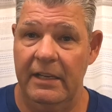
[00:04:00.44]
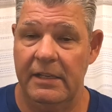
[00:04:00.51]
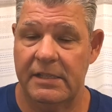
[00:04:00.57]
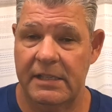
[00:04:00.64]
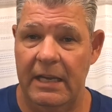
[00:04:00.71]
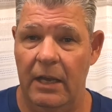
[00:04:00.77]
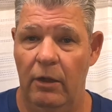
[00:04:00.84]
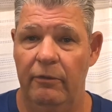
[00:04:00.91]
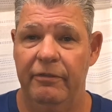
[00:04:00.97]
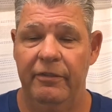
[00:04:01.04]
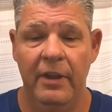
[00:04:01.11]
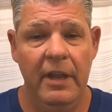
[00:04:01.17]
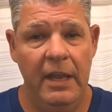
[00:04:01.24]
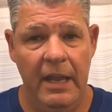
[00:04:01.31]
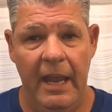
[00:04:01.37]
itself,
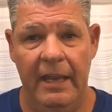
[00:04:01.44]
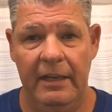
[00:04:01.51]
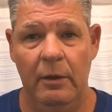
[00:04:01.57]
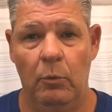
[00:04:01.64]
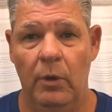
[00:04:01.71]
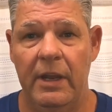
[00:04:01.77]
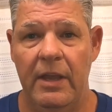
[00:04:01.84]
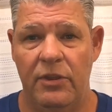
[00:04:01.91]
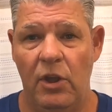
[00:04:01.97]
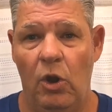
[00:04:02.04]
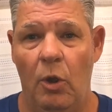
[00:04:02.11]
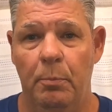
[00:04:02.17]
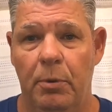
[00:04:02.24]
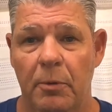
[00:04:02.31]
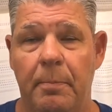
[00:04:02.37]
and then we'll get that
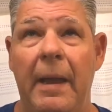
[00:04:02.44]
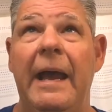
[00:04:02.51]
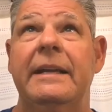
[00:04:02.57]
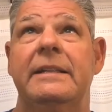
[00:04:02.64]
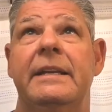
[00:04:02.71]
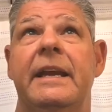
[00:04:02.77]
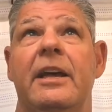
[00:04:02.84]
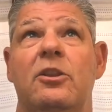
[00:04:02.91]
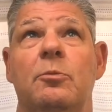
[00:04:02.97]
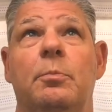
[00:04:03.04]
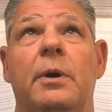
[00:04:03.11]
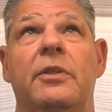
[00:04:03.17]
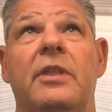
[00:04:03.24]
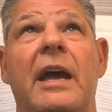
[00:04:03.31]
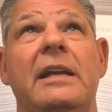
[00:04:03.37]
all put back together.
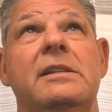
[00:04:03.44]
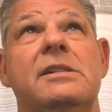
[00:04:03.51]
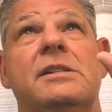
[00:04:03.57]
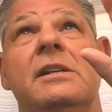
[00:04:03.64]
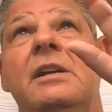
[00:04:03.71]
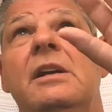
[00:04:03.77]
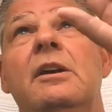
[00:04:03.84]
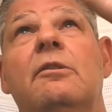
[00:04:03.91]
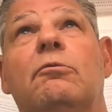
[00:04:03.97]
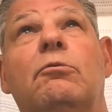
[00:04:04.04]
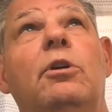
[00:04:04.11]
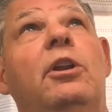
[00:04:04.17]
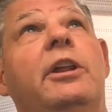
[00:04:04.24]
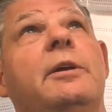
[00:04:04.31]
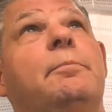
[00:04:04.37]
But that's
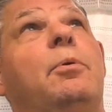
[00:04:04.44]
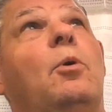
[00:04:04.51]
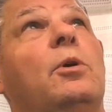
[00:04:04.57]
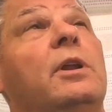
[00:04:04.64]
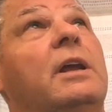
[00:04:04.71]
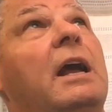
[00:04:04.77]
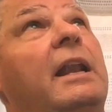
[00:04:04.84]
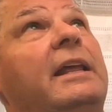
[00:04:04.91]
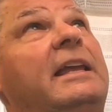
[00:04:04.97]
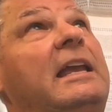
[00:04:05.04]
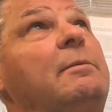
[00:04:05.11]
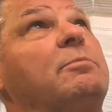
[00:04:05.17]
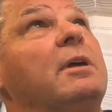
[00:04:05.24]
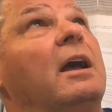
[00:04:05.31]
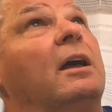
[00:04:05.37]
really important to kind of
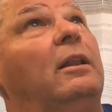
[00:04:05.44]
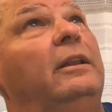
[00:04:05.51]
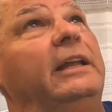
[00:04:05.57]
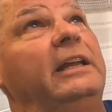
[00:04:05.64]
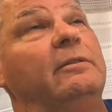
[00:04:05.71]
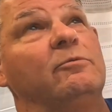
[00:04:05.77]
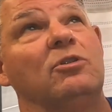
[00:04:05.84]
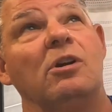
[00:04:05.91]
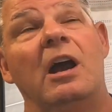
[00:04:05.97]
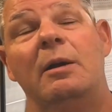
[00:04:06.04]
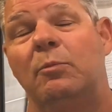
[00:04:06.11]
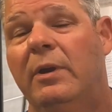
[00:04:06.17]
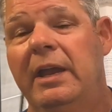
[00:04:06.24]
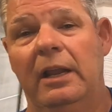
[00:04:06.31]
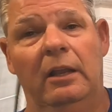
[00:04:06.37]
keep that clean and grime.
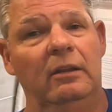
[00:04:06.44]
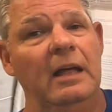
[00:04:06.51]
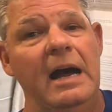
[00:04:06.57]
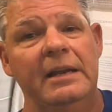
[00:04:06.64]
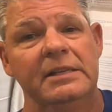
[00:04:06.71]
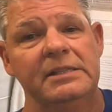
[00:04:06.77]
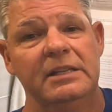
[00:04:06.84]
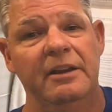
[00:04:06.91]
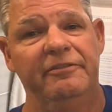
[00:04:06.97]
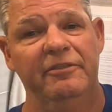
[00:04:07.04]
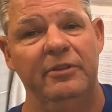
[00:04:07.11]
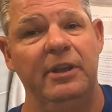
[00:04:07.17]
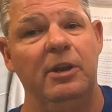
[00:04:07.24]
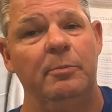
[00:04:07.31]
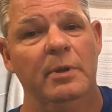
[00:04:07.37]
We get a lot of stuff
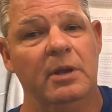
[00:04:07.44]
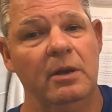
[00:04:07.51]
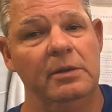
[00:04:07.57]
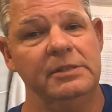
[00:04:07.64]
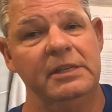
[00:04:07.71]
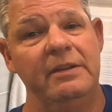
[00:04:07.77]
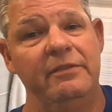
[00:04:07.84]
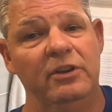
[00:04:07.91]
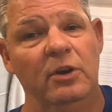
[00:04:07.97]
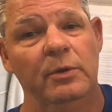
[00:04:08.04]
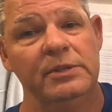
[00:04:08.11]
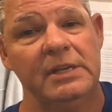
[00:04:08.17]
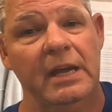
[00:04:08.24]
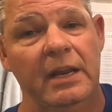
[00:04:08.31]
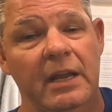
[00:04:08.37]
in there because even though
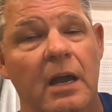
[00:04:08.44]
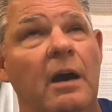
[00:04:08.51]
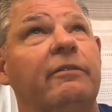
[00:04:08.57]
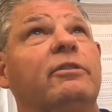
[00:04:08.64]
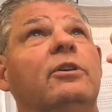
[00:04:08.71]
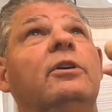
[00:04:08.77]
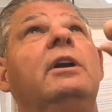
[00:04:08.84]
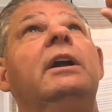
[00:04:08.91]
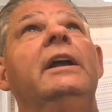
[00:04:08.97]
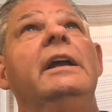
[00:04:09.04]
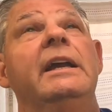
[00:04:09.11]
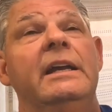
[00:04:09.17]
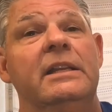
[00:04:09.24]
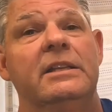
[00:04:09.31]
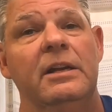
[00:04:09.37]
it's got a cover,
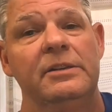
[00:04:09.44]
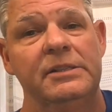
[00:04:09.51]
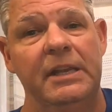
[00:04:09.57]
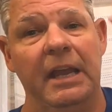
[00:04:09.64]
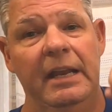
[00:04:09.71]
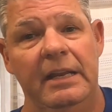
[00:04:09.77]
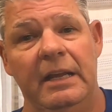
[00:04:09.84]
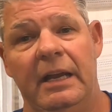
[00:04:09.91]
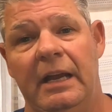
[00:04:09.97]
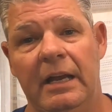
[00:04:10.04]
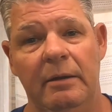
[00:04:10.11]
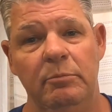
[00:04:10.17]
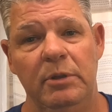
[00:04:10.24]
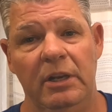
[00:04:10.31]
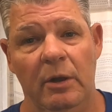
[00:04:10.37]
it does get
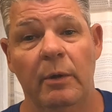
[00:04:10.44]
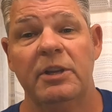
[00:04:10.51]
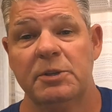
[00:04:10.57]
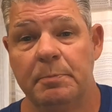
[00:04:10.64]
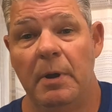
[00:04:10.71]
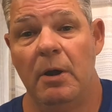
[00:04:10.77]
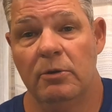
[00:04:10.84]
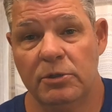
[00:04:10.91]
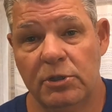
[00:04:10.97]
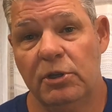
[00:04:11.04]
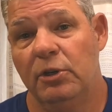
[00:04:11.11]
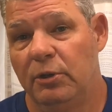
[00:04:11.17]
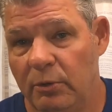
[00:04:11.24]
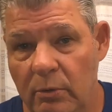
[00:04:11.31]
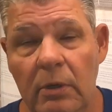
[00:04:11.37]
you know, exposed
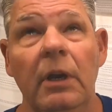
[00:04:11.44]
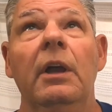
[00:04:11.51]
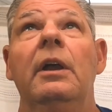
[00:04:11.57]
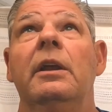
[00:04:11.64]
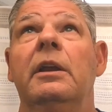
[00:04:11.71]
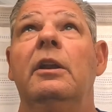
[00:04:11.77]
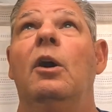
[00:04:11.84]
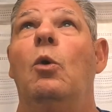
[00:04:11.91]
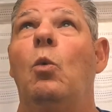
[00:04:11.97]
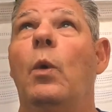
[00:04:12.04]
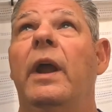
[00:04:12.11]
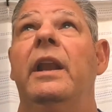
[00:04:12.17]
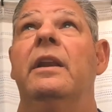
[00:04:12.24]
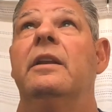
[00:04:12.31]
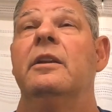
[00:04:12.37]
to, you know,
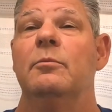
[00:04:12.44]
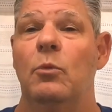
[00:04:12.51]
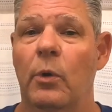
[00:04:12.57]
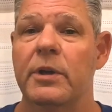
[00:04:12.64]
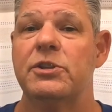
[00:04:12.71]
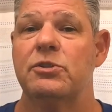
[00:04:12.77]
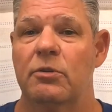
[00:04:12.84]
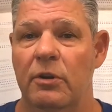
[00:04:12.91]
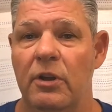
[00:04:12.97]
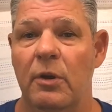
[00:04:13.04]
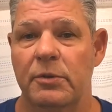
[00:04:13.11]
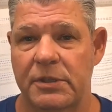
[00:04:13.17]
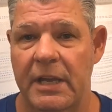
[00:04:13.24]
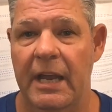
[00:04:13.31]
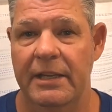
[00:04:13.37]
wind and moisture and
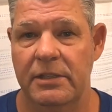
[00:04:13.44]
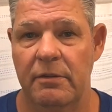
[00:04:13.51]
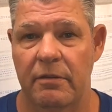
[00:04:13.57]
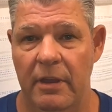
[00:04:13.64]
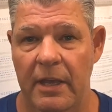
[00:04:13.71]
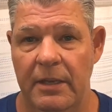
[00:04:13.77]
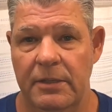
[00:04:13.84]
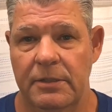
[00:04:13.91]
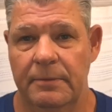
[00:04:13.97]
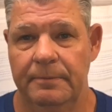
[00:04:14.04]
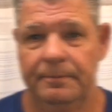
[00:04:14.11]
those kinds of things.